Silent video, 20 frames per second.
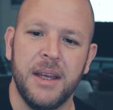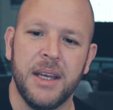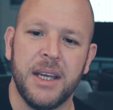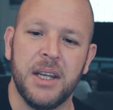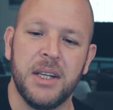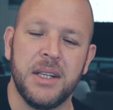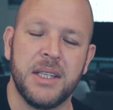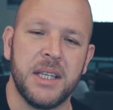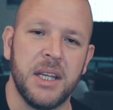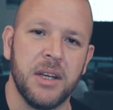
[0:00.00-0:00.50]

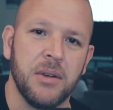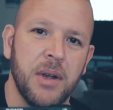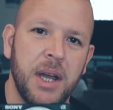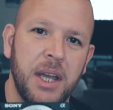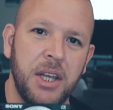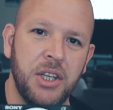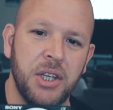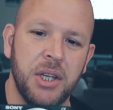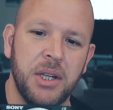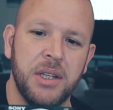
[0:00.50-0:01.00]

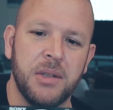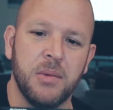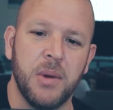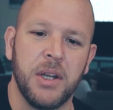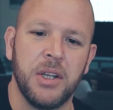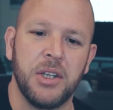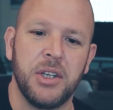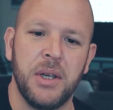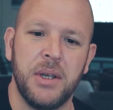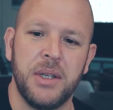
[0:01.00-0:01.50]
considerations
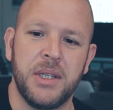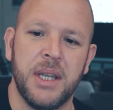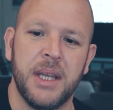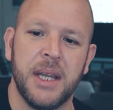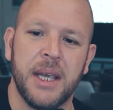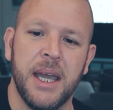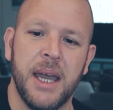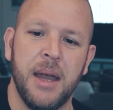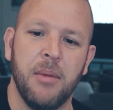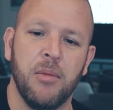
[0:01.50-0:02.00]
when choosing
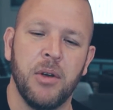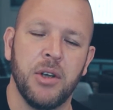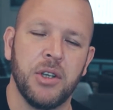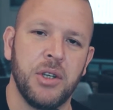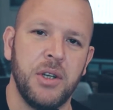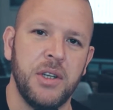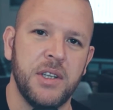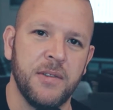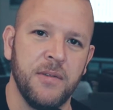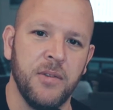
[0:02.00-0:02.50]
the camera.
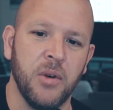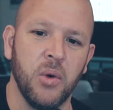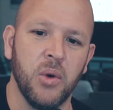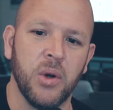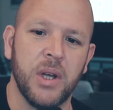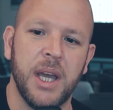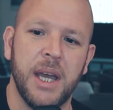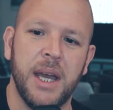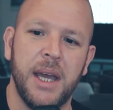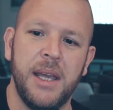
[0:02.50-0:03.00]
Shoots
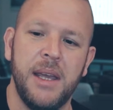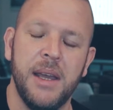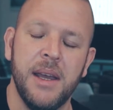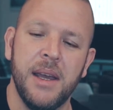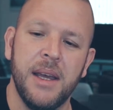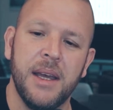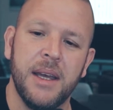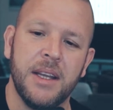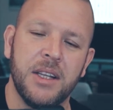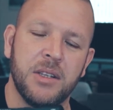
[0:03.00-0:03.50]
4K
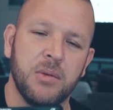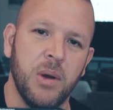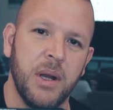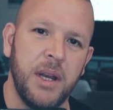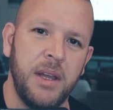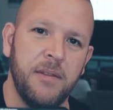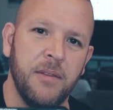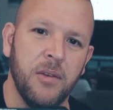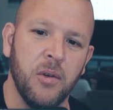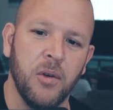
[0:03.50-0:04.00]
at
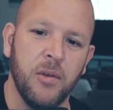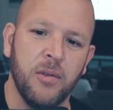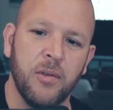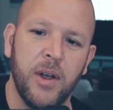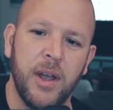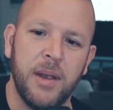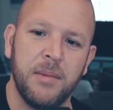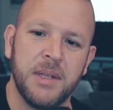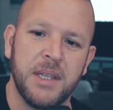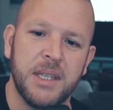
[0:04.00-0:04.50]
24
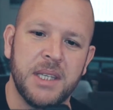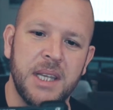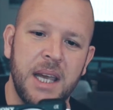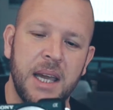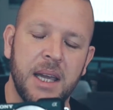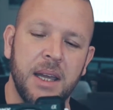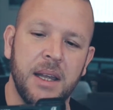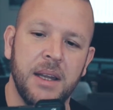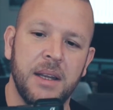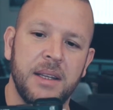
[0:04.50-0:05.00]
frames a
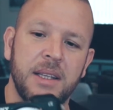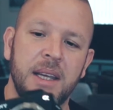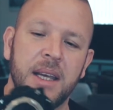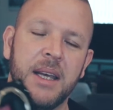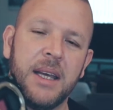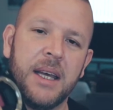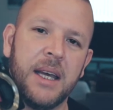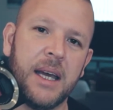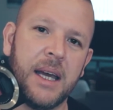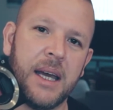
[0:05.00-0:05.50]
second.
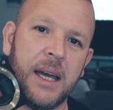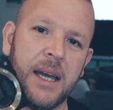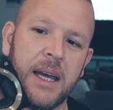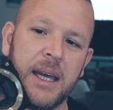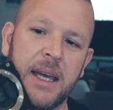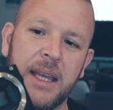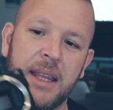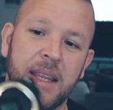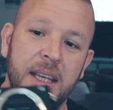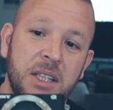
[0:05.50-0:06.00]

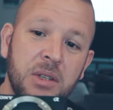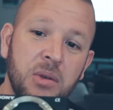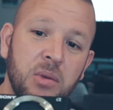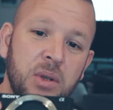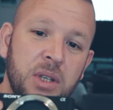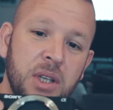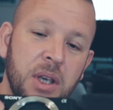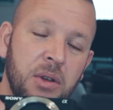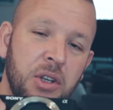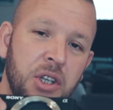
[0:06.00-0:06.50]
This
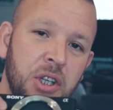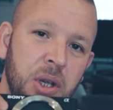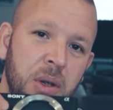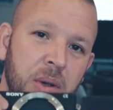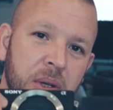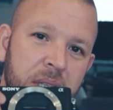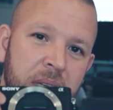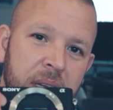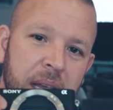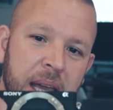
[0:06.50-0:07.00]
also shoots